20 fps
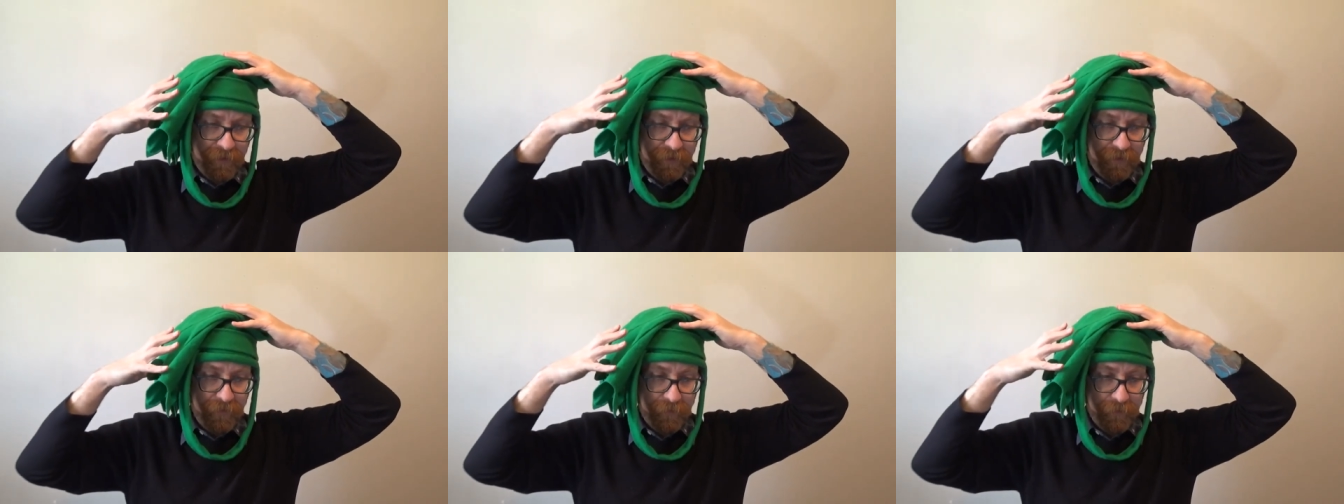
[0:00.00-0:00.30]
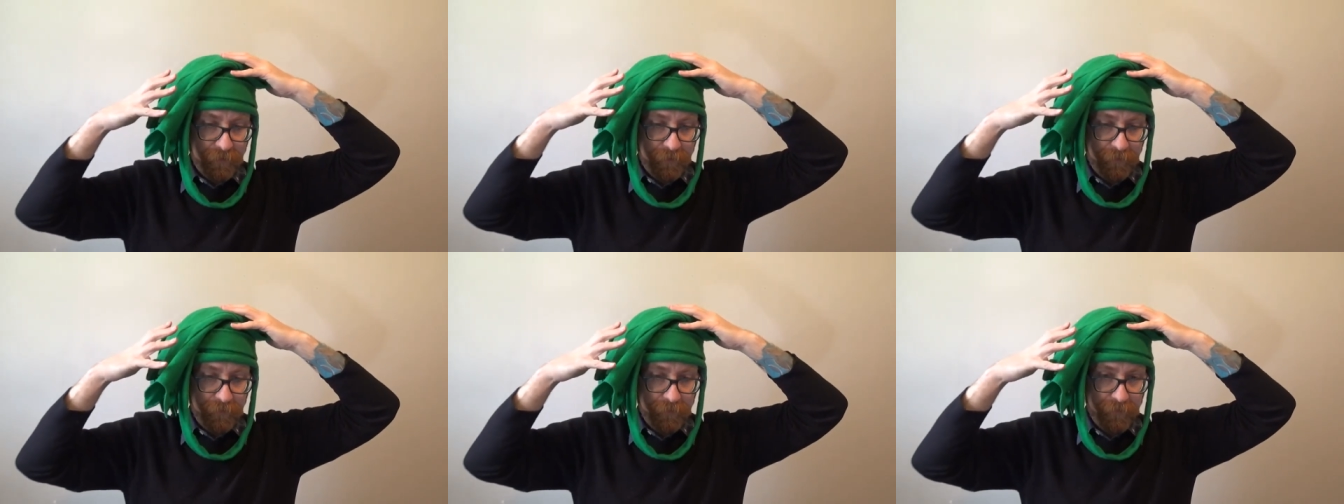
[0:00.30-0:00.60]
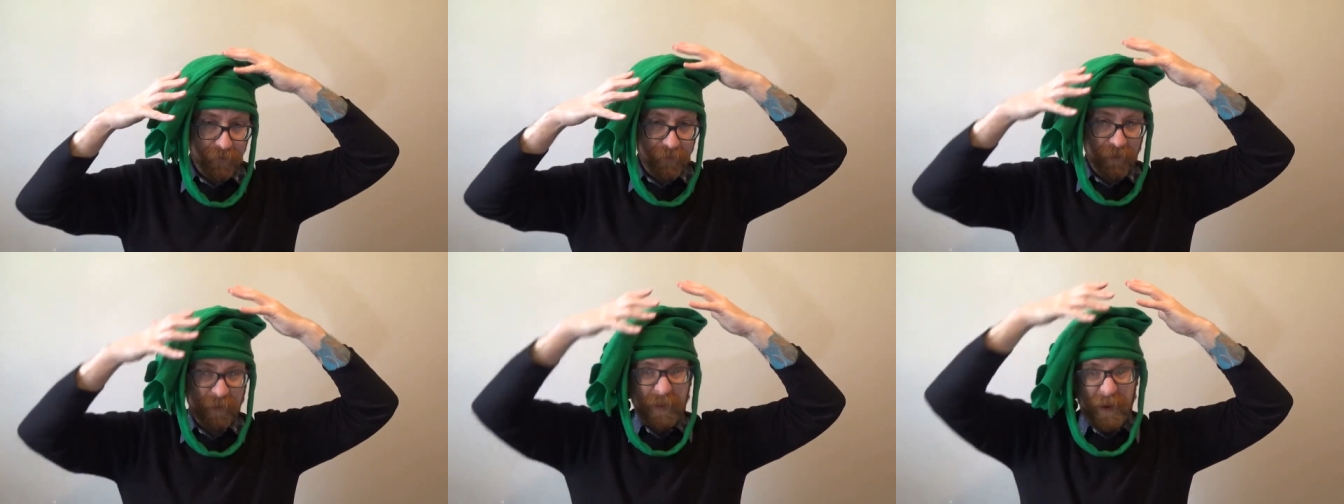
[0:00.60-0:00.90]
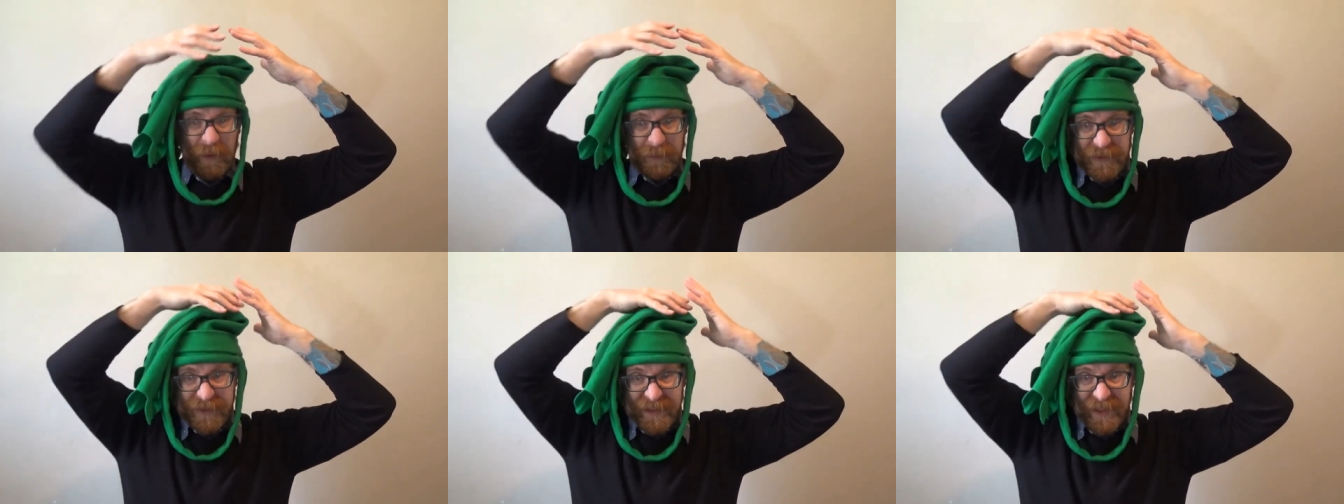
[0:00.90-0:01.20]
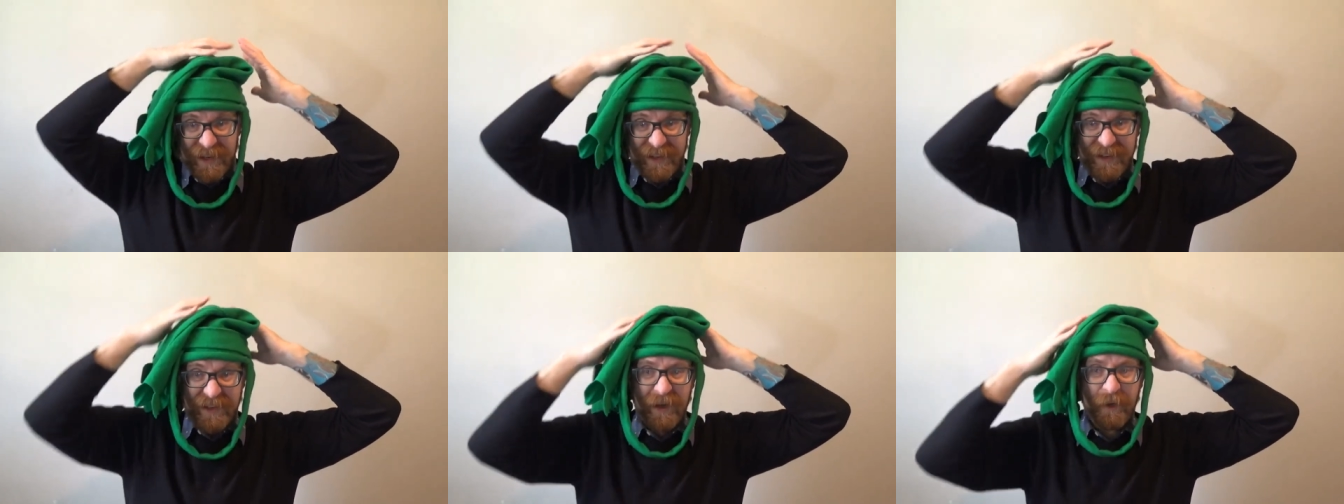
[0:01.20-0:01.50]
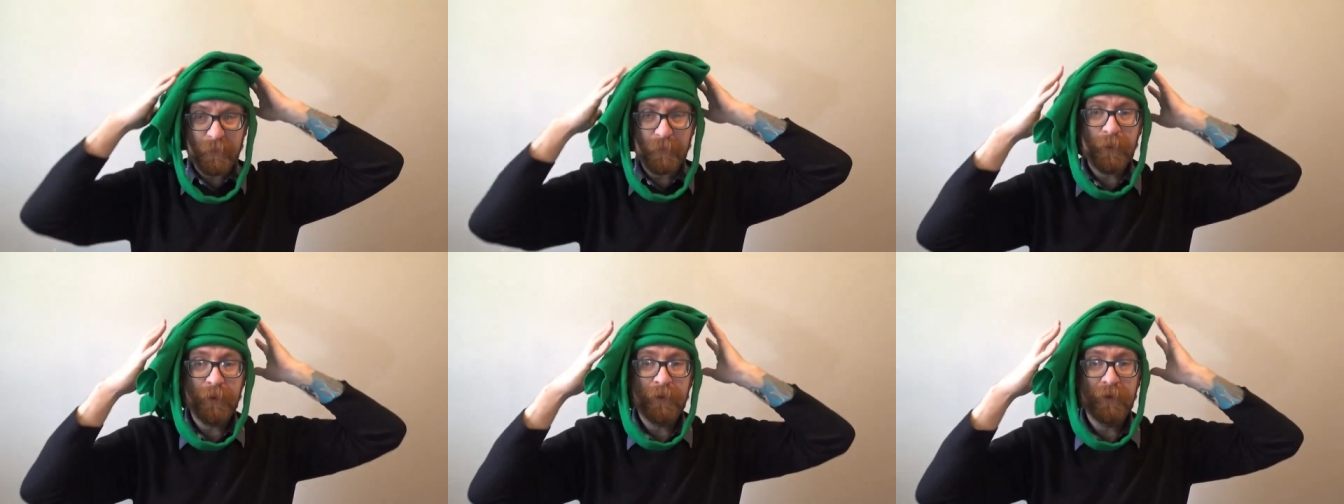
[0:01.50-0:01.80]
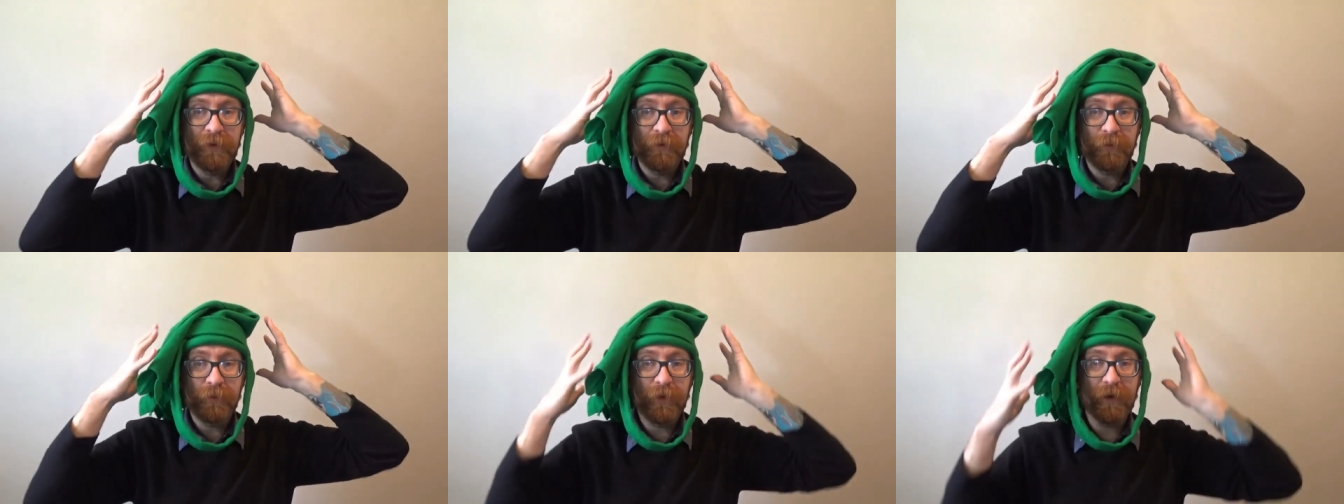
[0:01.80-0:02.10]
your liripipe standing up
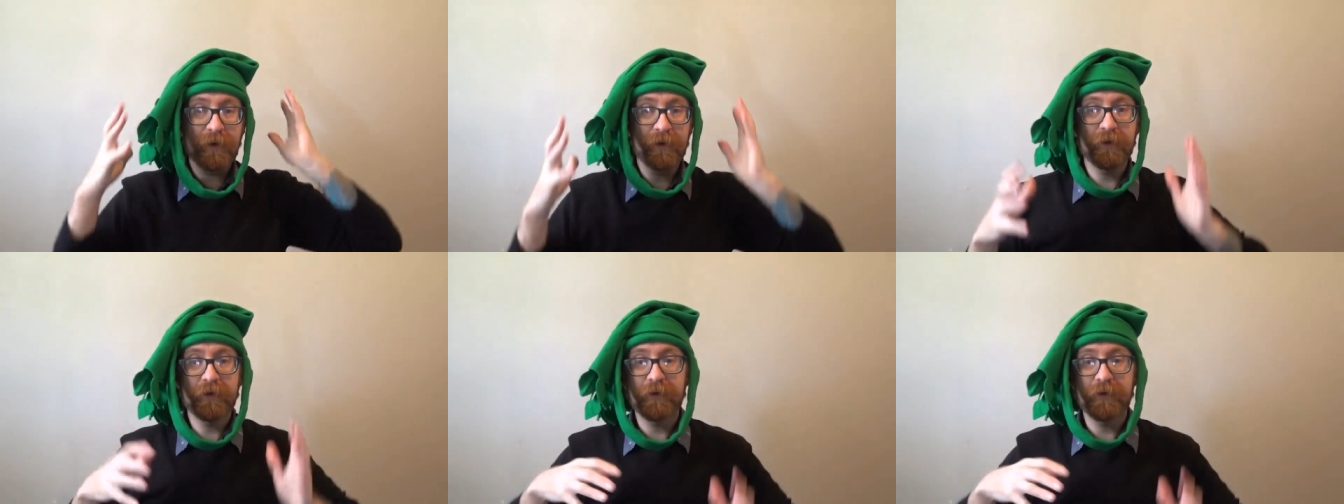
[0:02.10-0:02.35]
as well,